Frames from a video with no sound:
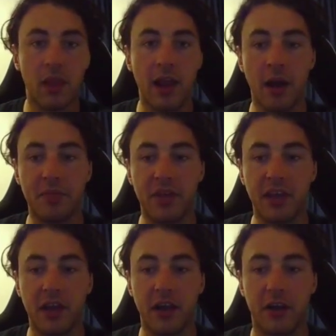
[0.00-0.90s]
And I'm
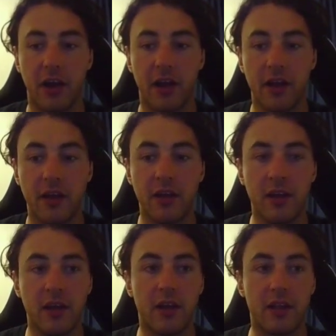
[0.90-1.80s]
thinking, okay,
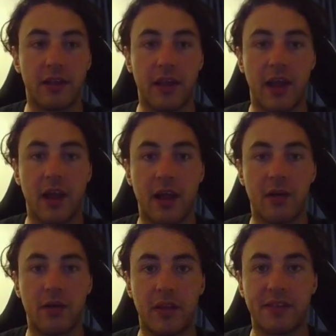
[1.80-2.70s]

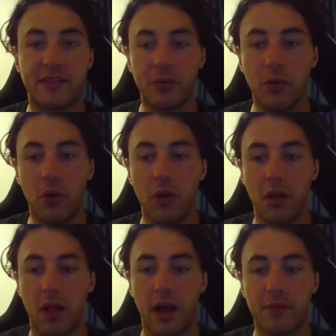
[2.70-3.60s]
they're still
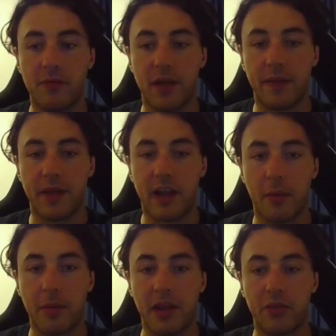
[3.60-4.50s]
all alive, and they're
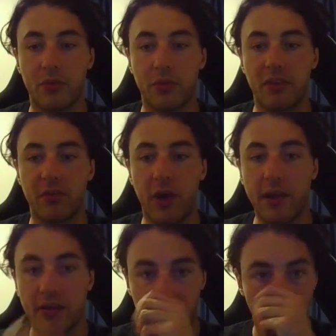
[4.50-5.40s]
coming in through this
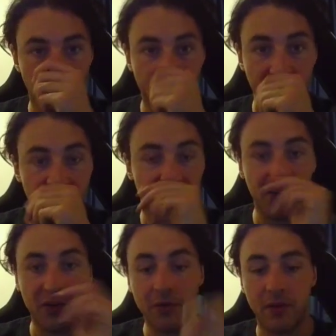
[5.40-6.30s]
way. So what am I going to
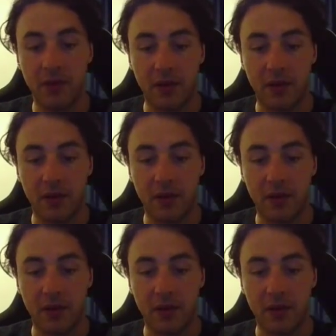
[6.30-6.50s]
do?